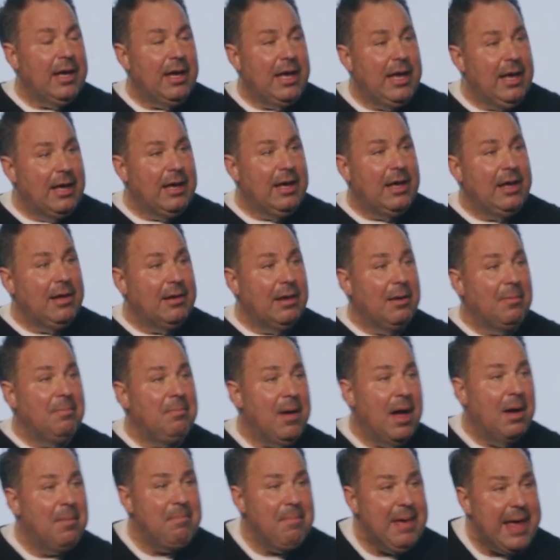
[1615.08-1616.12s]
he, he,
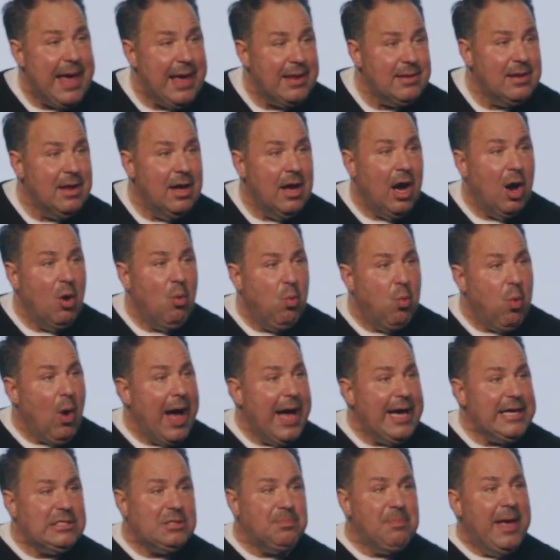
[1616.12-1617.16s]
a, a man, a
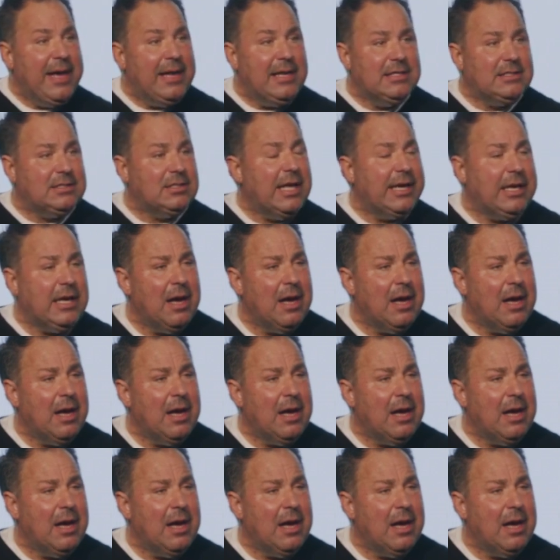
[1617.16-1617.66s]
wise man is like